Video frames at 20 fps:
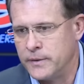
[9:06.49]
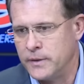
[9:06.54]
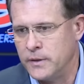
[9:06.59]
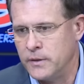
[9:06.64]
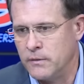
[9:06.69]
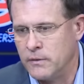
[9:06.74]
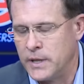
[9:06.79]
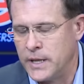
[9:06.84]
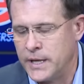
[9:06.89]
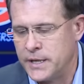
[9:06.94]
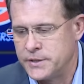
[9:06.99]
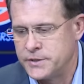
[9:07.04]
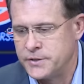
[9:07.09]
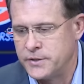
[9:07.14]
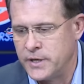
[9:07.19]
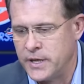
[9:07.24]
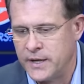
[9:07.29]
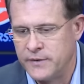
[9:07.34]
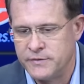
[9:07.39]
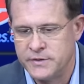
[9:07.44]
you know, last
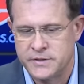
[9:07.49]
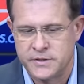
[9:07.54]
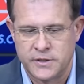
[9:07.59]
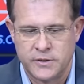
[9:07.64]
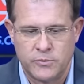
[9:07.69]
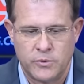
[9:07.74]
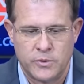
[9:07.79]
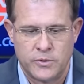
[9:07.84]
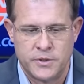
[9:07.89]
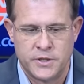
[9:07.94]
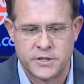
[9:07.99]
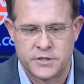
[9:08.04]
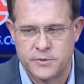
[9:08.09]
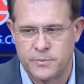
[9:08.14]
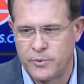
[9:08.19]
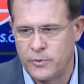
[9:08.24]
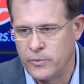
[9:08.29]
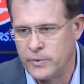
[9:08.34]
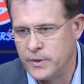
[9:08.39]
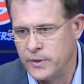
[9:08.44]
year obviously we were
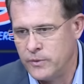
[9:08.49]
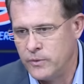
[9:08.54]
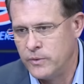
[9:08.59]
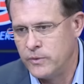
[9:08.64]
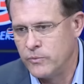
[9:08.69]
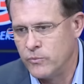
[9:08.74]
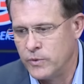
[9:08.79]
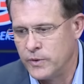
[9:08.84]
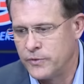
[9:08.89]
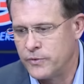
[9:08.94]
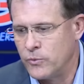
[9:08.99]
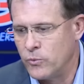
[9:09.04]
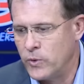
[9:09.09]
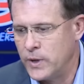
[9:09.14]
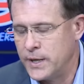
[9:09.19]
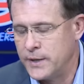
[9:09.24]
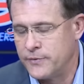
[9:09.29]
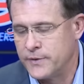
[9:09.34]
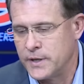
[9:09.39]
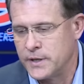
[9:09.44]
disappointed with the
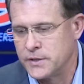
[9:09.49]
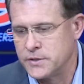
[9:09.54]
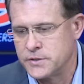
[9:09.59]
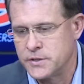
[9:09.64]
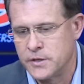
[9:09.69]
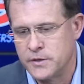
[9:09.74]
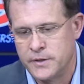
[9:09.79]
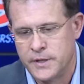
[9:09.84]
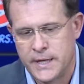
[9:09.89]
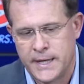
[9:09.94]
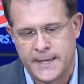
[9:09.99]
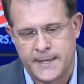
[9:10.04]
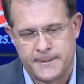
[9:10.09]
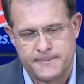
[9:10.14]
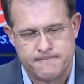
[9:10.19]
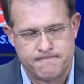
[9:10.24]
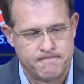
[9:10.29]
way things turned out.